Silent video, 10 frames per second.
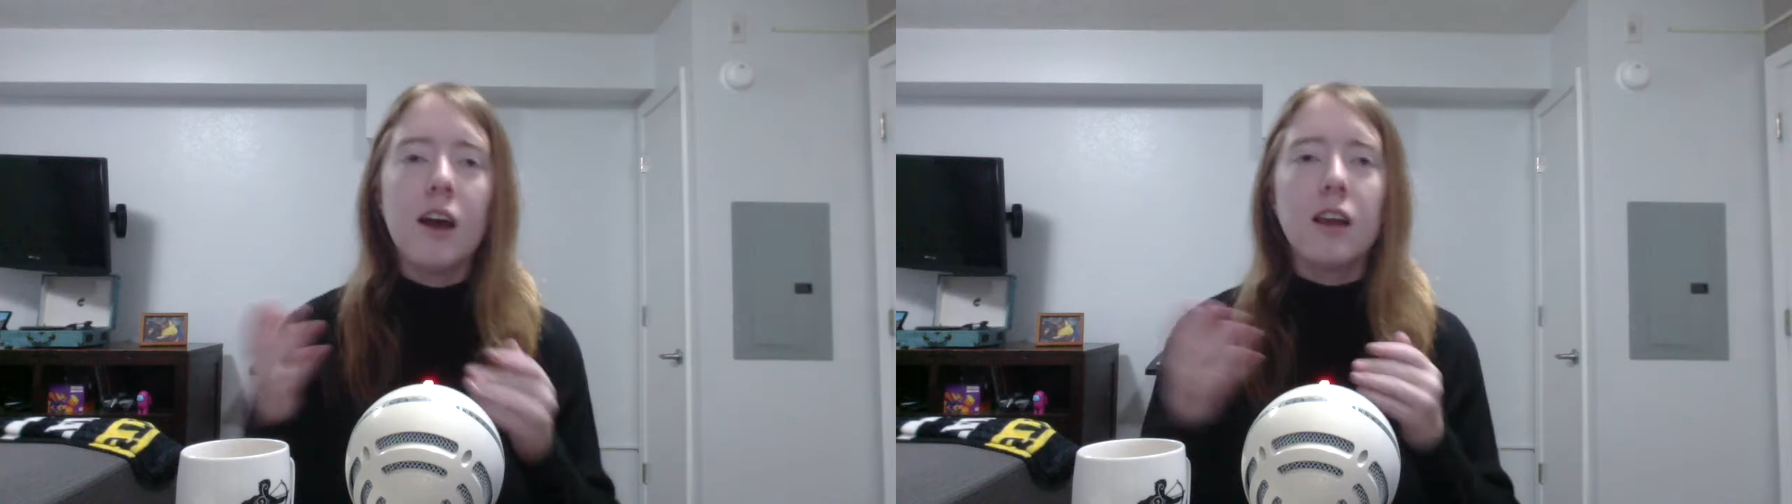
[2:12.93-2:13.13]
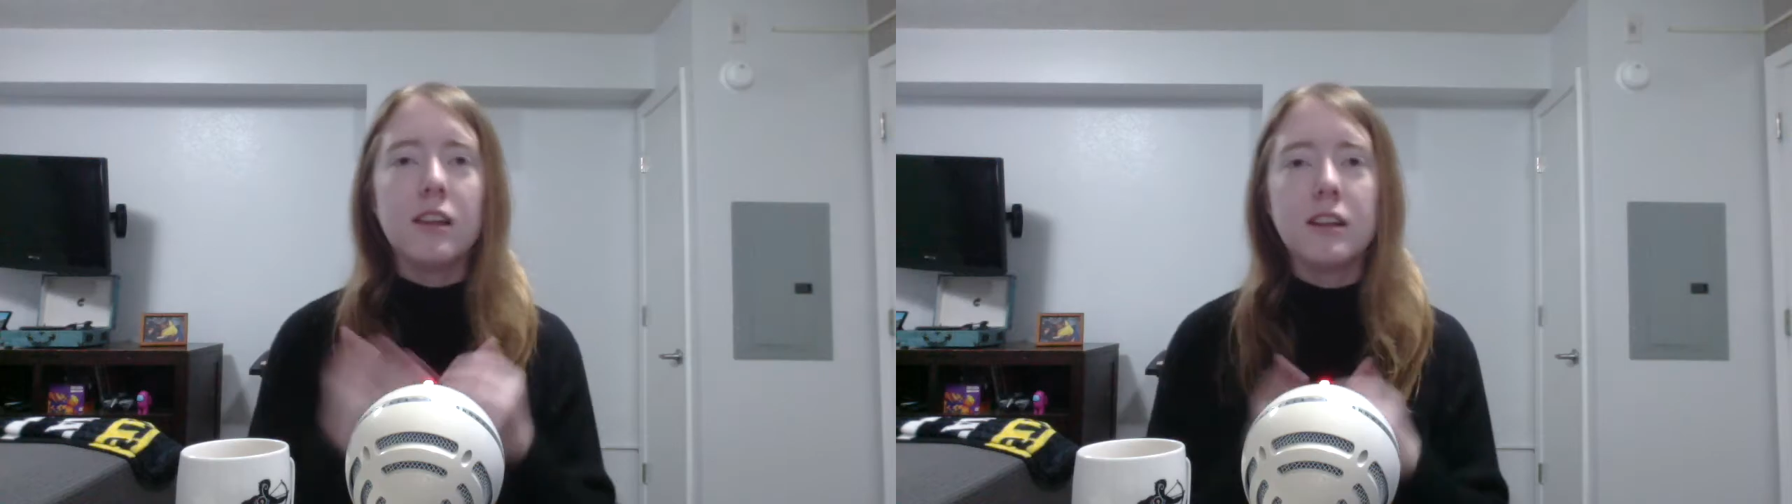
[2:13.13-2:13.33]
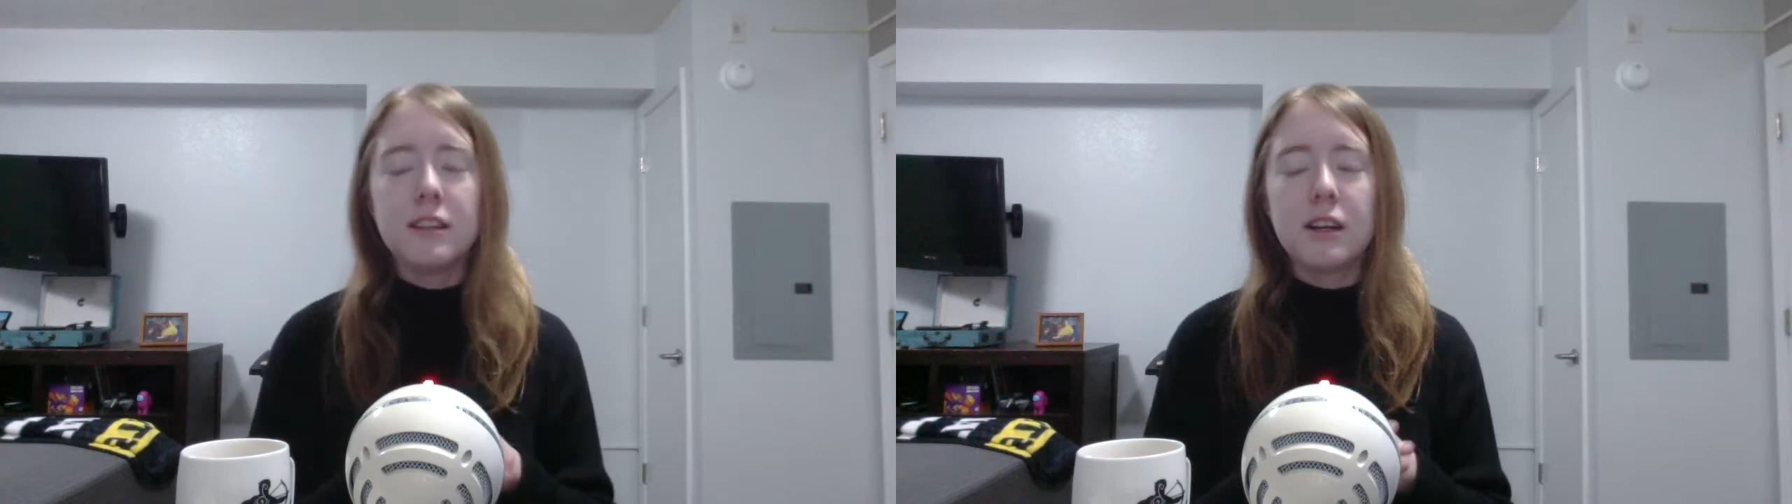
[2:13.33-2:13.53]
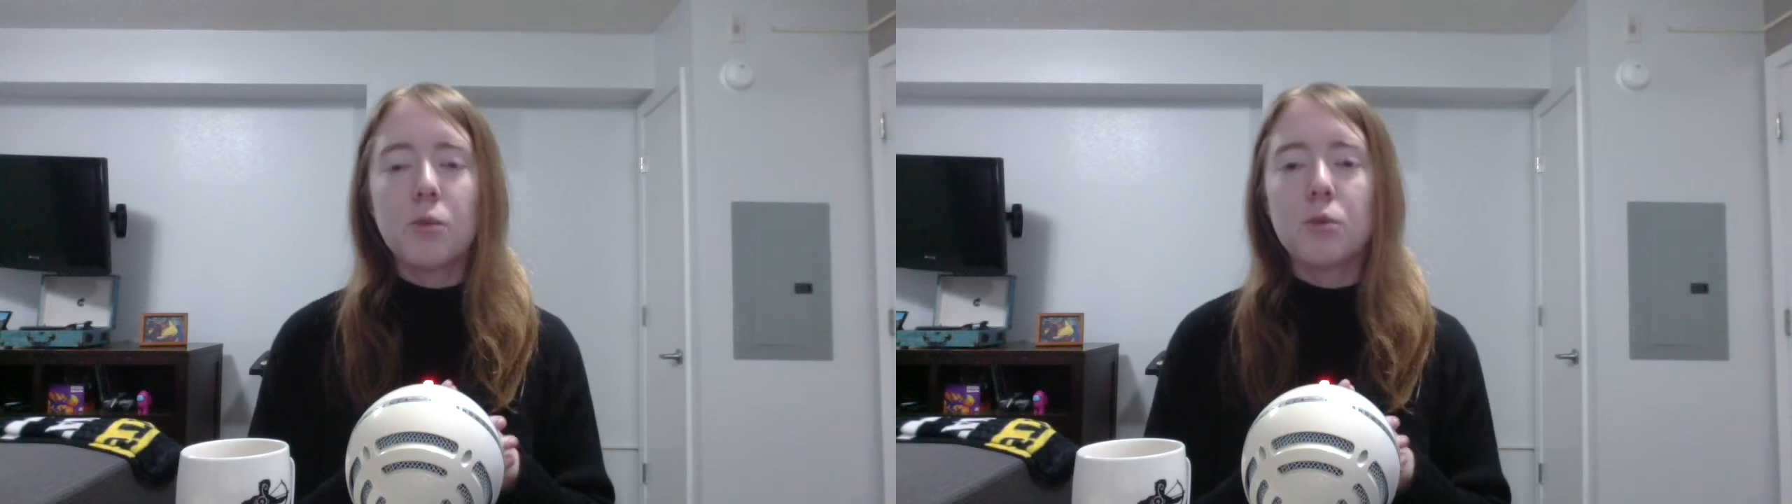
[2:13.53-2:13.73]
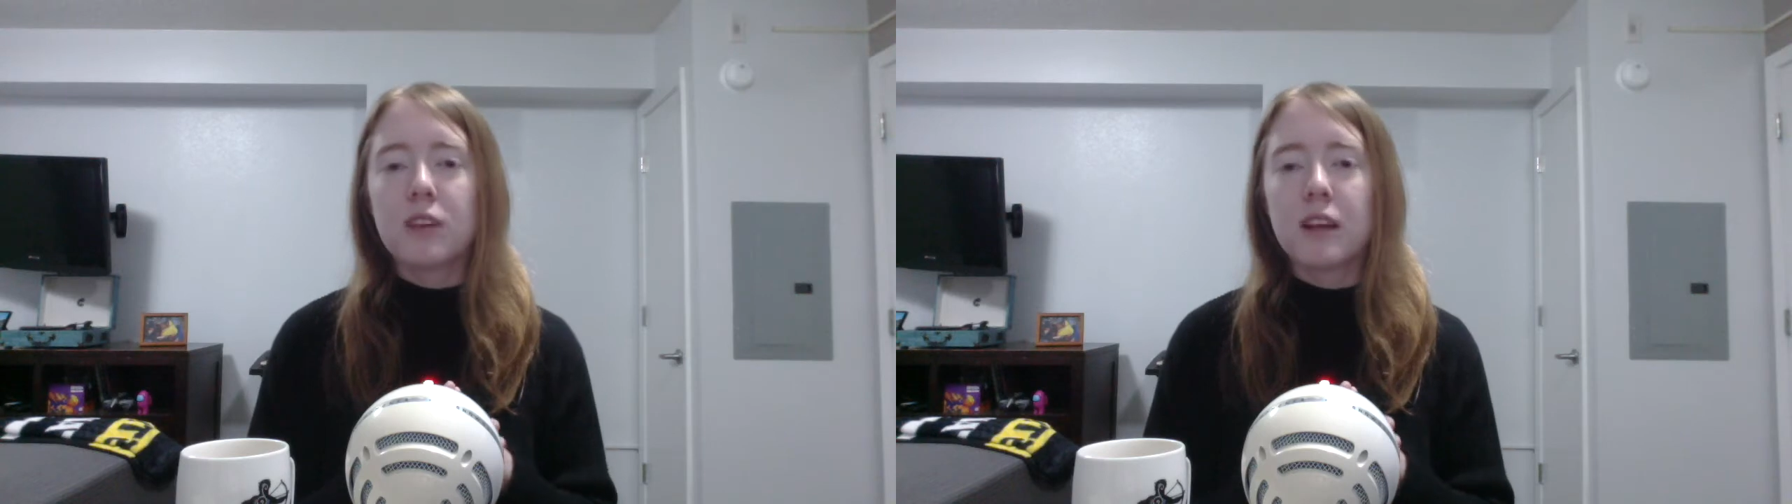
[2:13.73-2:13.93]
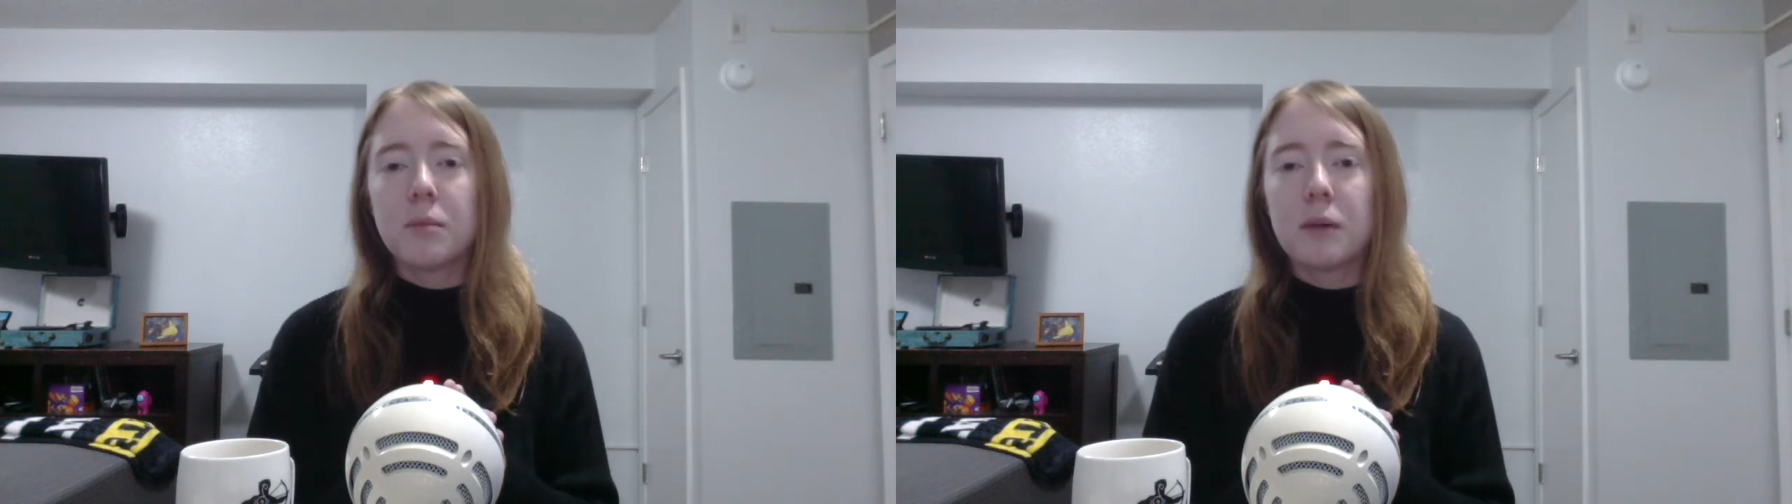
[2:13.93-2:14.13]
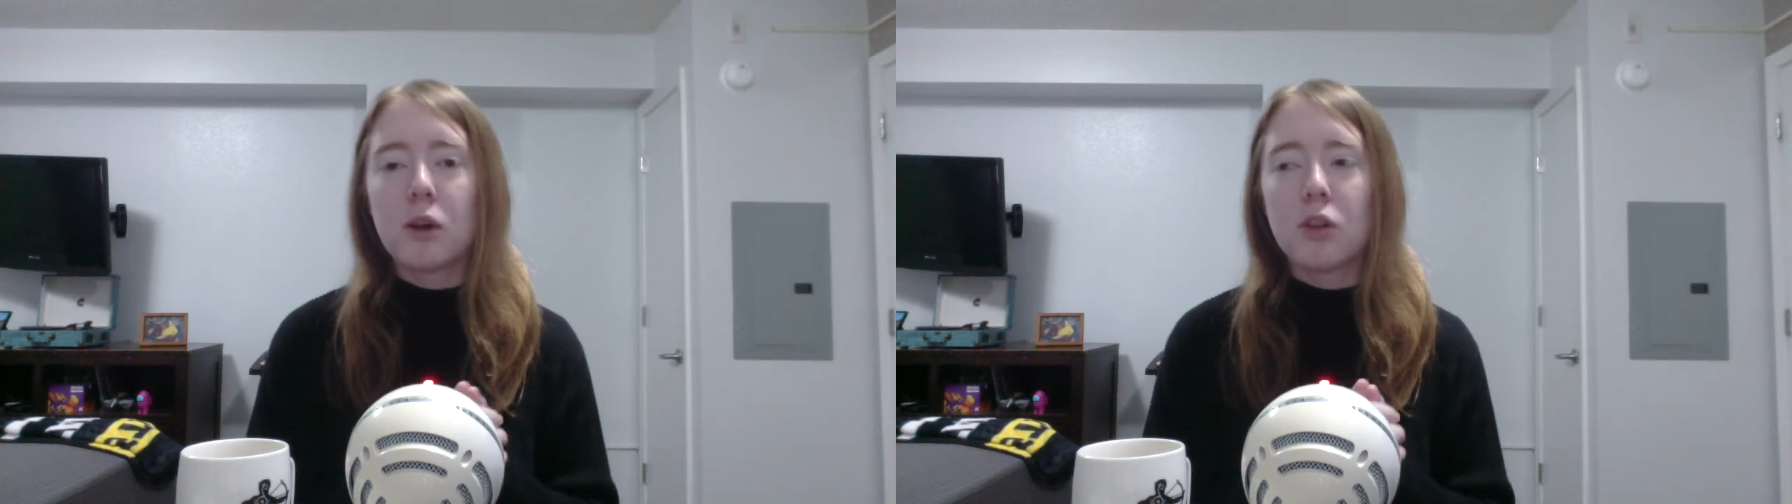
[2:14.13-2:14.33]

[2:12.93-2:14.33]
the deer will tend to be a